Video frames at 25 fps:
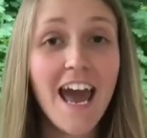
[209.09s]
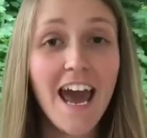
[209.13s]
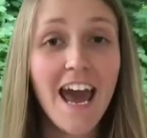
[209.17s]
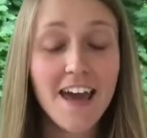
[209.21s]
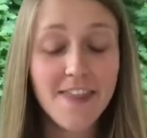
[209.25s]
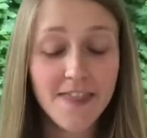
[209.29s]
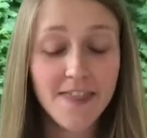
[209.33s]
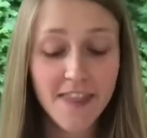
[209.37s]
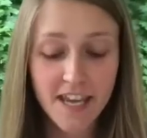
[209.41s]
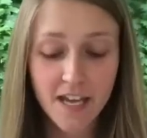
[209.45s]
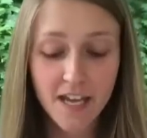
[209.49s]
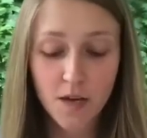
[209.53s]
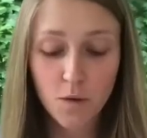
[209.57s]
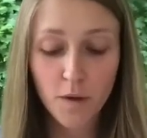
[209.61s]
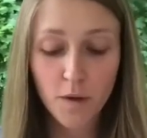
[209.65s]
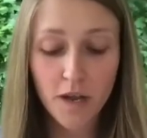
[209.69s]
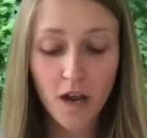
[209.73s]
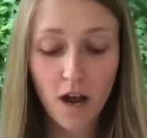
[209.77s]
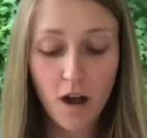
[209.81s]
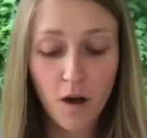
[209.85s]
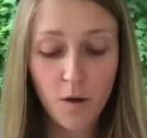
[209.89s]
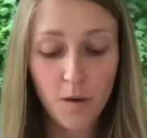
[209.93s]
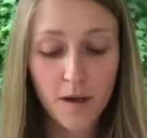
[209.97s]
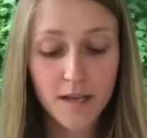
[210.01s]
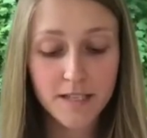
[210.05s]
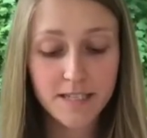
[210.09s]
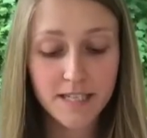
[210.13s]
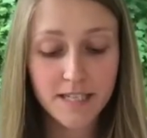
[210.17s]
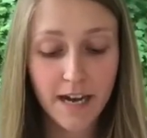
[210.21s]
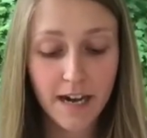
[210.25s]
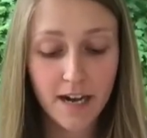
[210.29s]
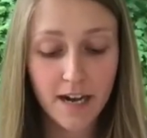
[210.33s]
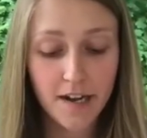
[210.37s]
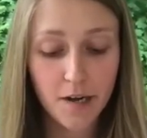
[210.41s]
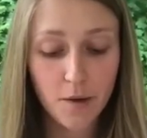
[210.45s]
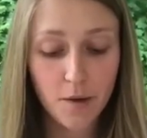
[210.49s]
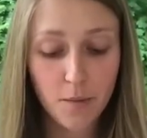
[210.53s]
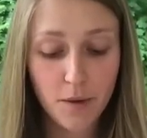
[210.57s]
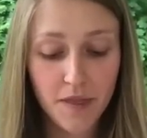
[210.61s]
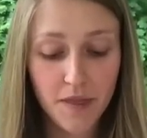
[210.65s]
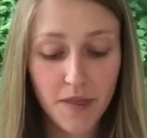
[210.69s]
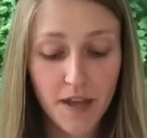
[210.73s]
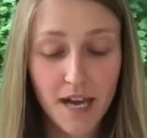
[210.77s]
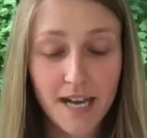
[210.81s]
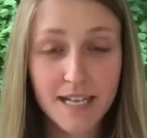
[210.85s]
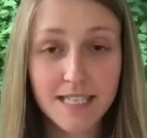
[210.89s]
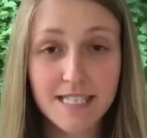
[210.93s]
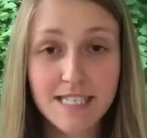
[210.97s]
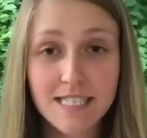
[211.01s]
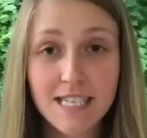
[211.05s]
And then we always carry with
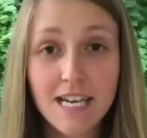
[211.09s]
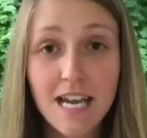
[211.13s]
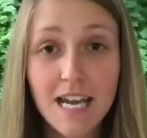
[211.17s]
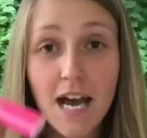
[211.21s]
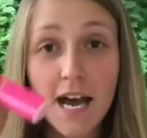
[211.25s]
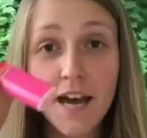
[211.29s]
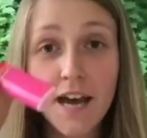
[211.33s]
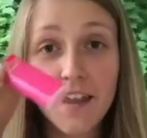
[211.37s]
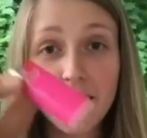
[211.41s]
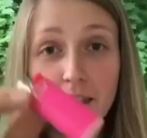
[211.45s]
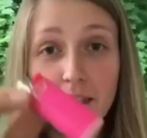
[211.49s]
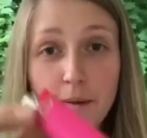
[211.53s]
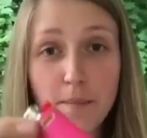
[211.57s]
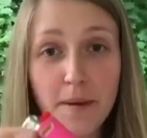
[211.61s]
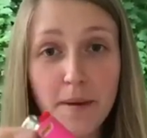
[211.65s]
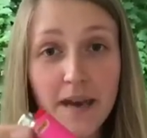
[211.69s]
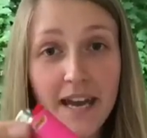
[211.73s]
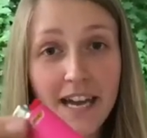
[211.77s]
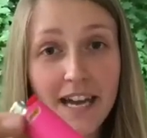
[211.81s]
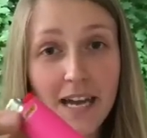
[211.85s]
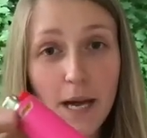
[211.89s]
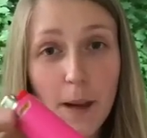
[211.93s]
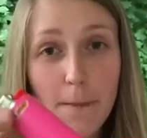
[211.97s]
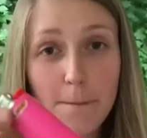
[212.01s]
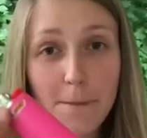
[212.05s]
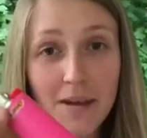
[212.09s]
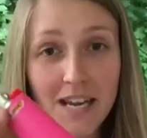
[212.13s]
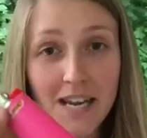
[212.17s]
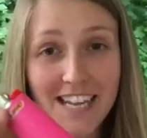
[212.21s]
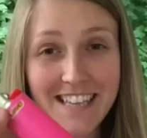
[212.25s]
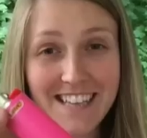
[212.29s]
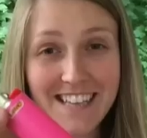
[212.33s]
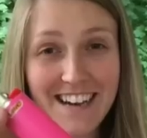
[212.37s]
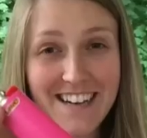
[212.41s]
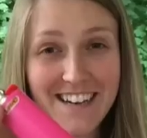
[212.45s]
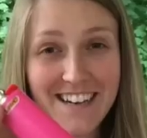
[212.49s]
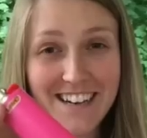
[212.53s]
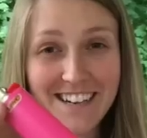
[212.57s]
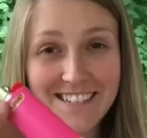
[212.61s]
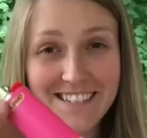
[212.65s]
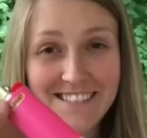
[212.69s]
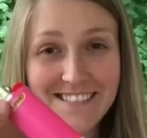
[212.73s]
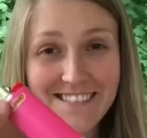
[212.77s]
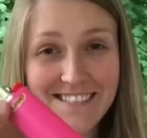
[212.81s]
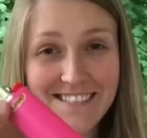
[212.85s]
us the Bic mini lighter.